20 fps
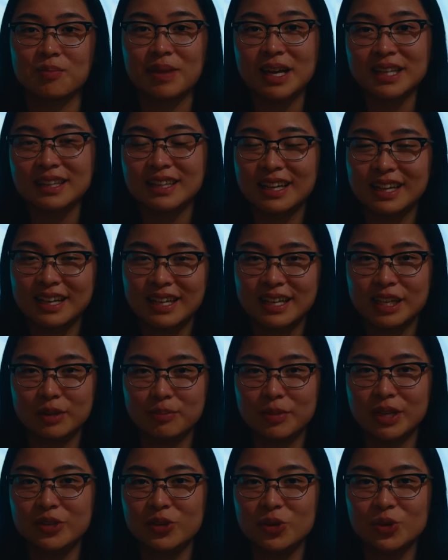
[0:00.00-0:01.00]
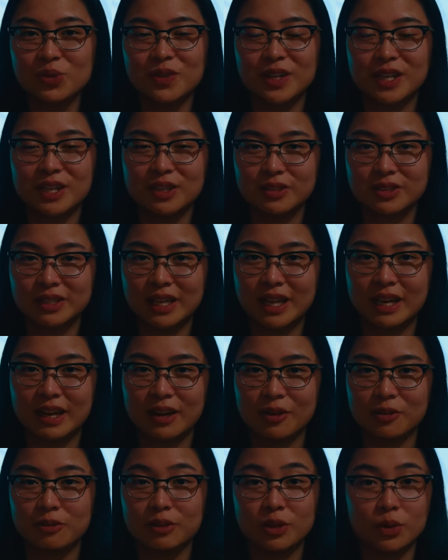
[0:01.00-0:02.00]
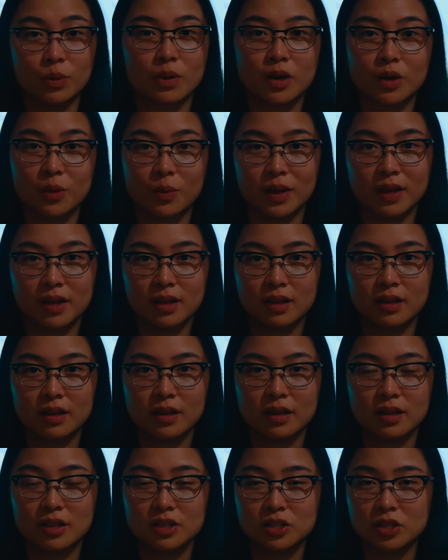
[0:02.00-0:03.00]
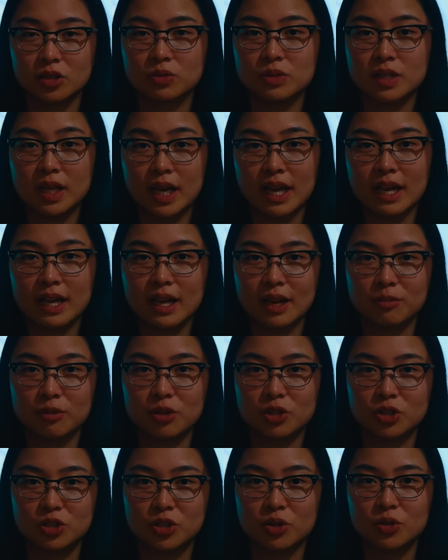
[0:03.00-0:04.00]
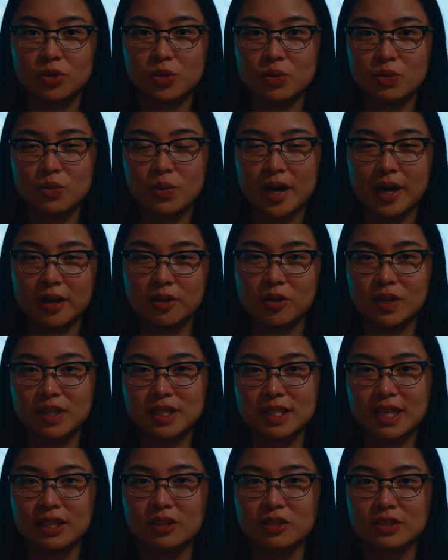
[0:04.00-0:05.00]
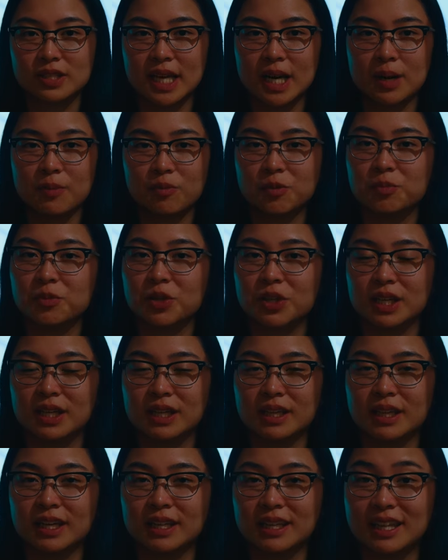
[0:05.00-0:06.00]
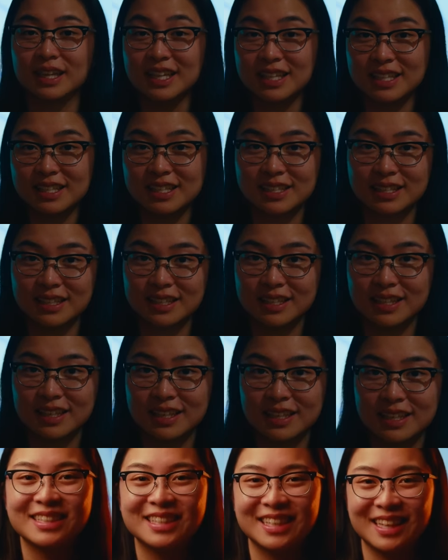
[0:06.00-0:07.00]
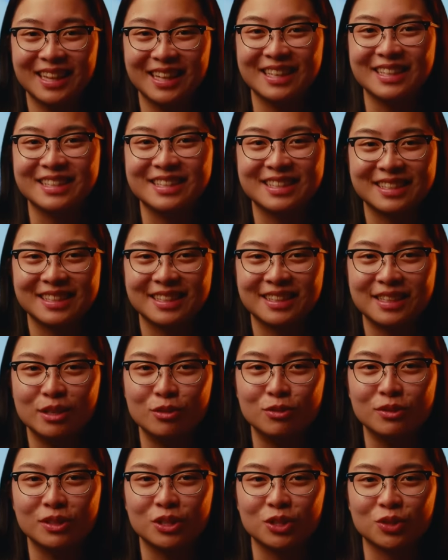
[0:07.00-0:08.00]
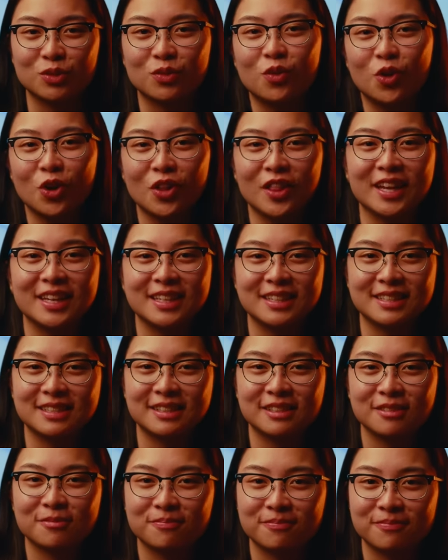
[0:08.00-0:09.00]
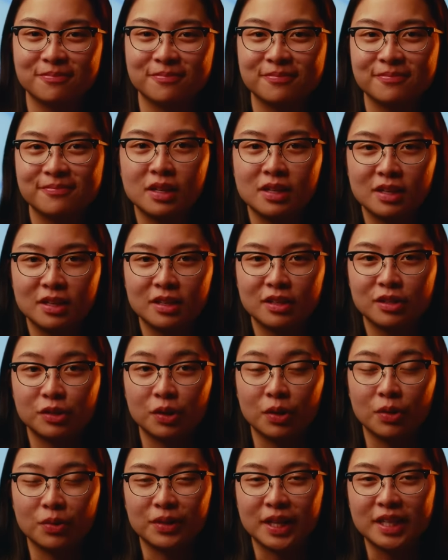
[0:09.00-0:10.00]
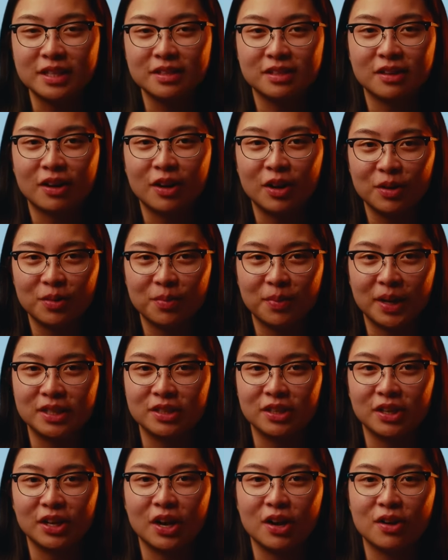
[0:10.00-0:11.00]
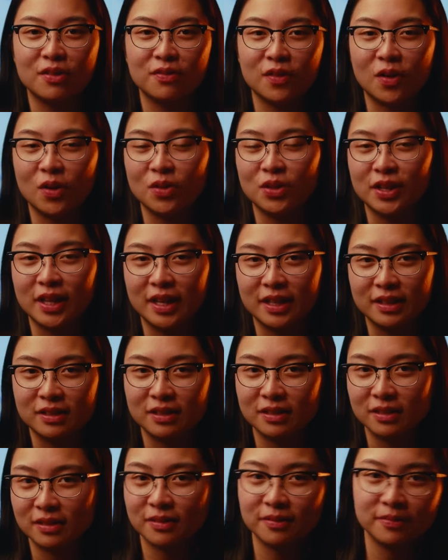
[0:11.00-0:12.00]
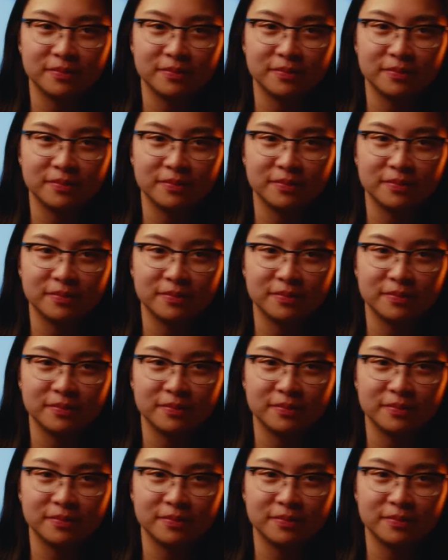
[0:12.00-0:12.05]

Bad lighting can make your video stand out in the wrong way. So today I'm going to show you how you could take your setup from looking like this to this using just 4 lights. So let's start by turning off all the lights.